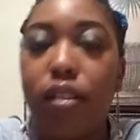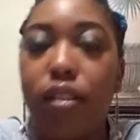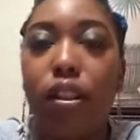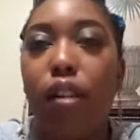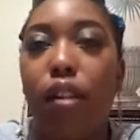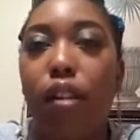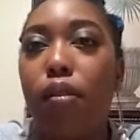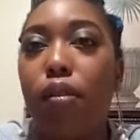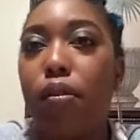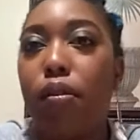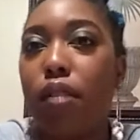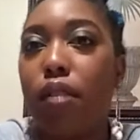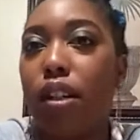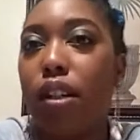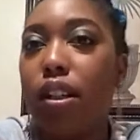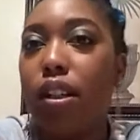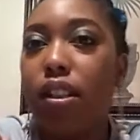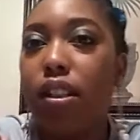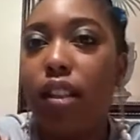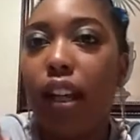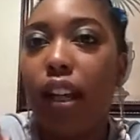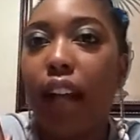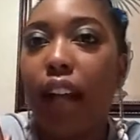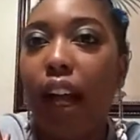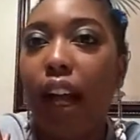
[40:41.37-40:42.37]
Oh, because
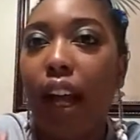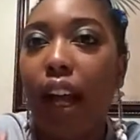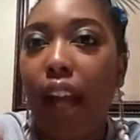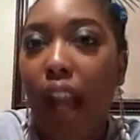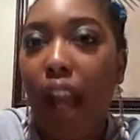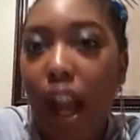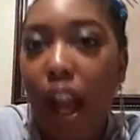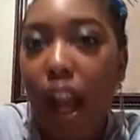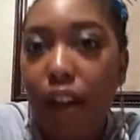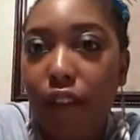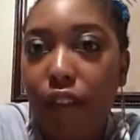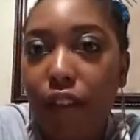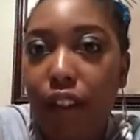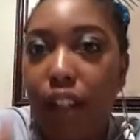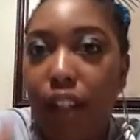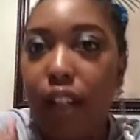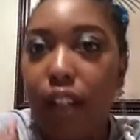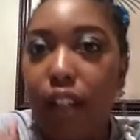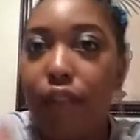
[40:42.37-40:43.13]
they got African